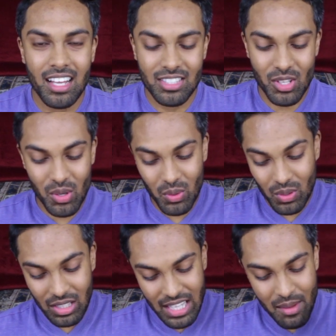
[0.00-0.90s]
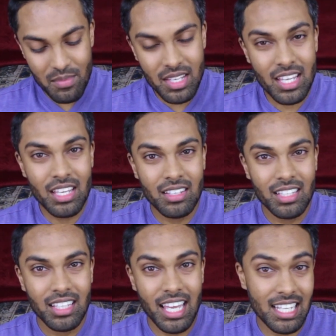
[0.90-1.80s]
So let me
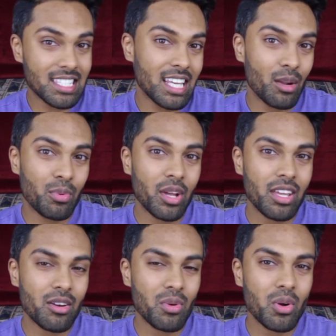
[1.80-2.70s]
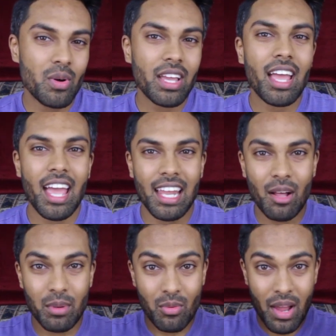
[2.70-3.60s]
get it set up right here real quick, and
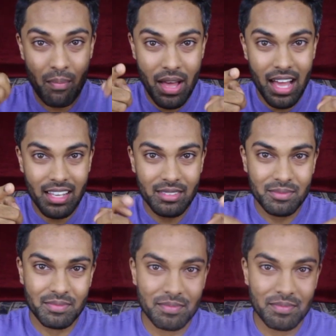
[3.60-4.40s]
I'll be right back.